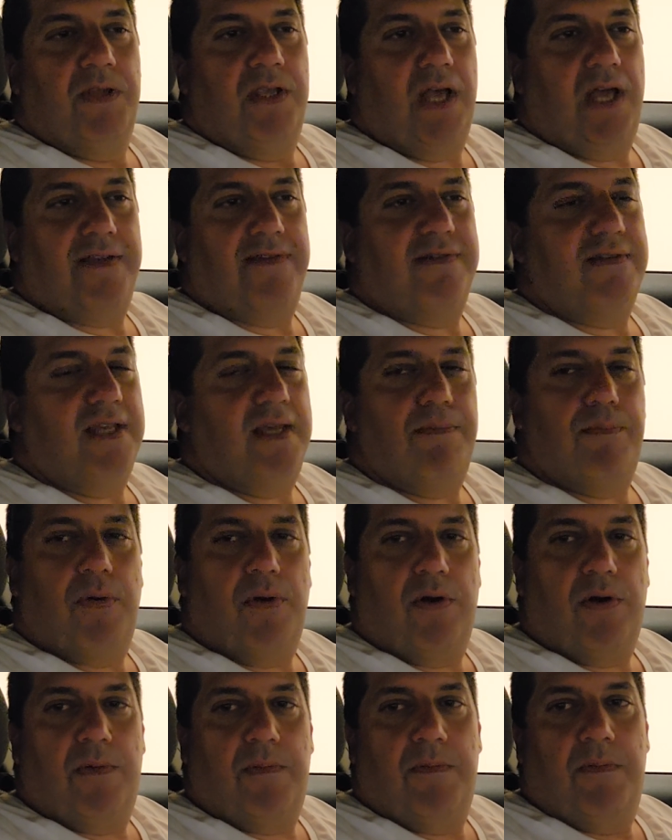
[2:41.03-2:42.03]
got
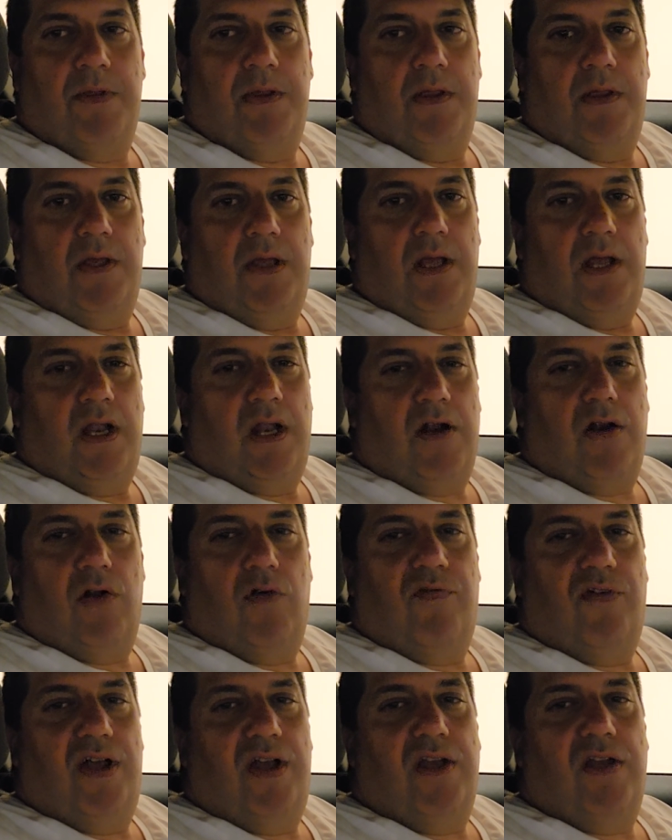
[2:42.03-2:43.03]
deeper. I don't know
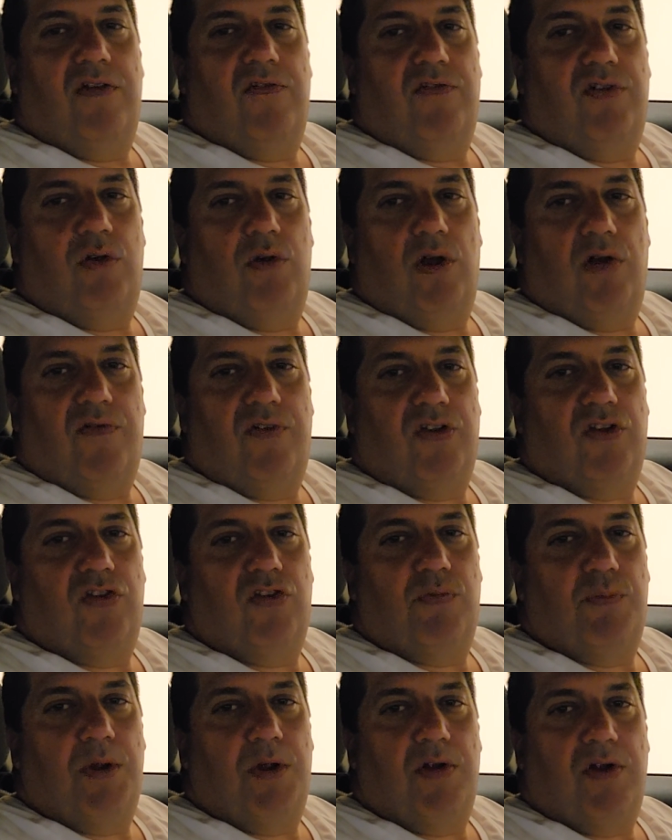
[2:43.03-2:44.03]
if any of you have
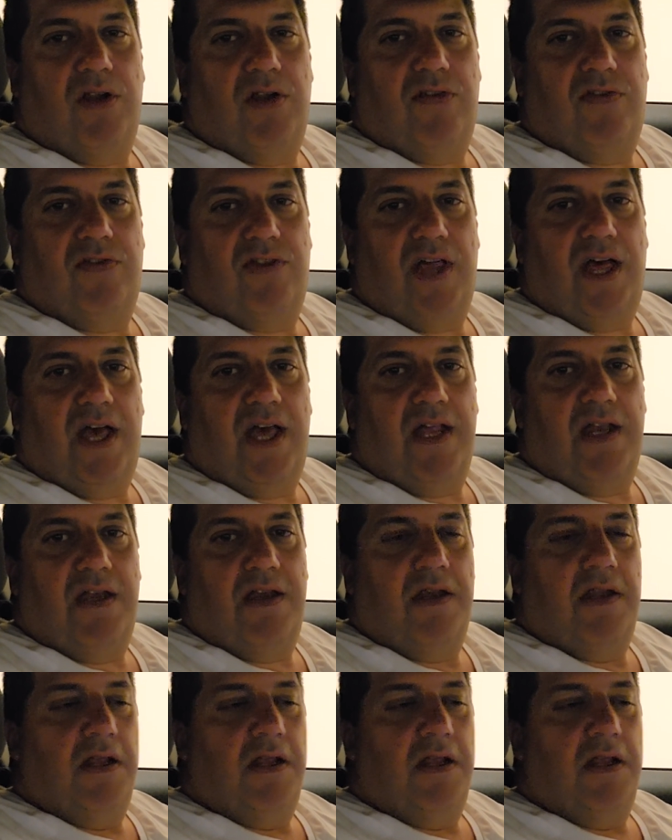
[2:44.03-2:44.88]
experienced that.